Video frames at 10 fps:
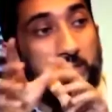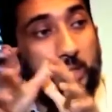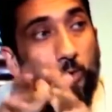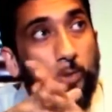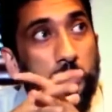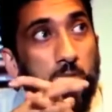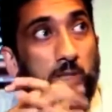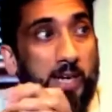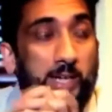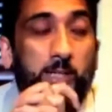But the
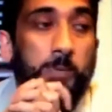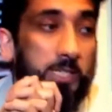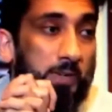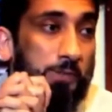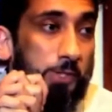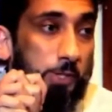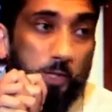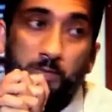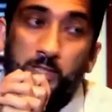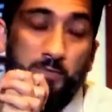original Arabic
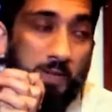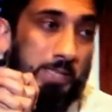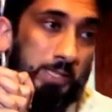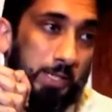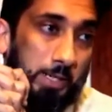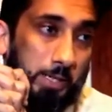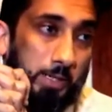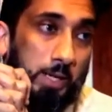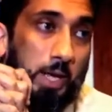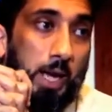definition of it is fascinating.